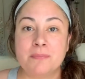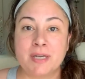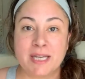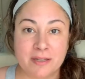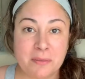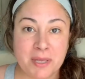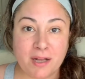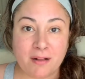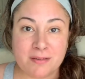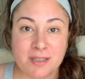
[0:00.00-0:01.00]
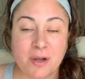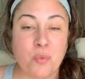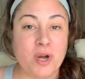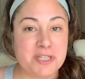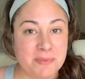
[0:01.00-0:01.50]
hit on the bell,
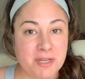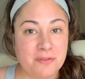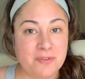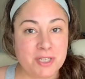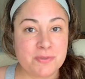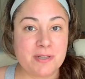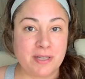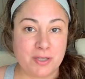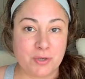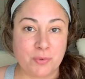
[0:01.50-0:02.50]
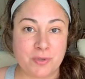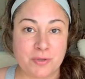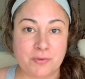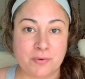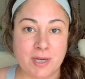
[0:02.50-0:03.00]
watch my other videos. I'll let you know when
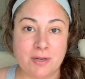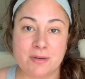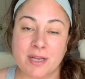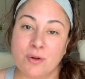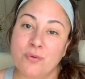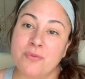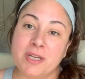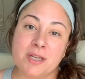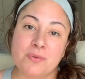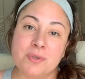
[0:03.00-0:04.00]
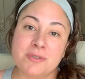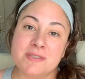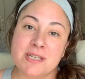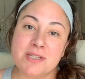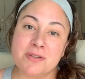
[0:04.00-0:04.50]
those are out, and hopefully we'll
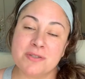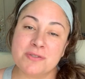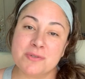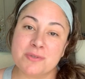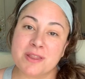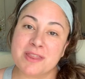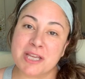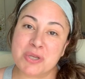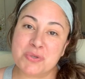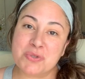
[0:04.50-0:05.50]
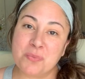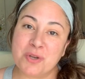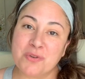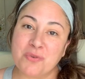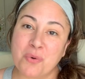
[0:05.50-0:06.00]
see each other soon. And thank you so
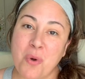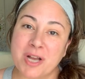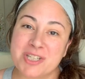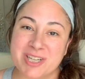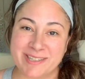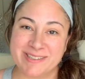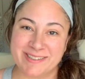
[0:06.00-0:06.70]
much for watching.